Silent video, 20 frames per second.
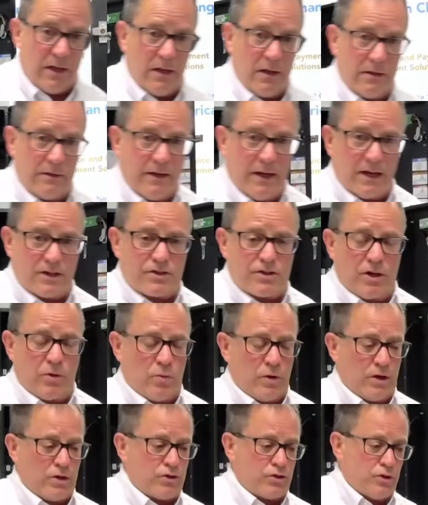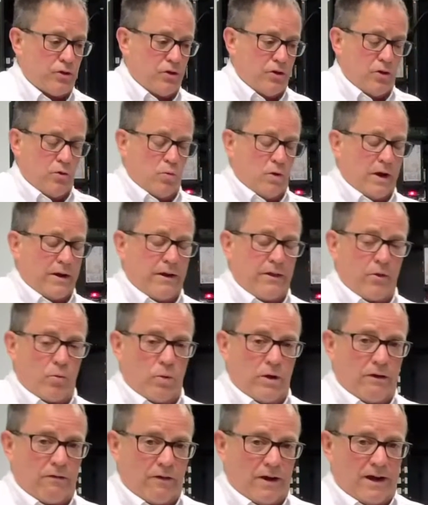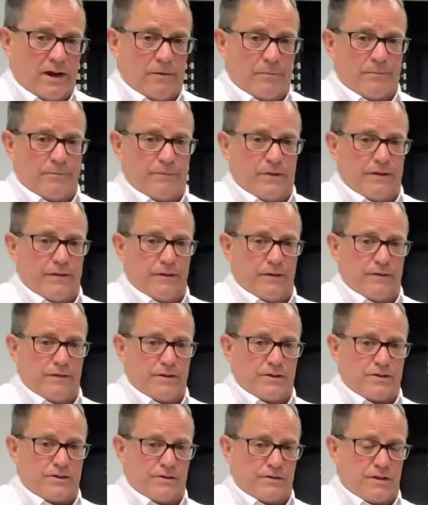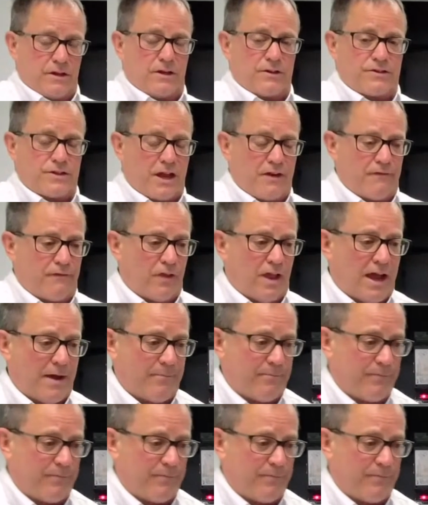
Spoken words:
Next, I want to show you another wear item, and it's the cassette flop.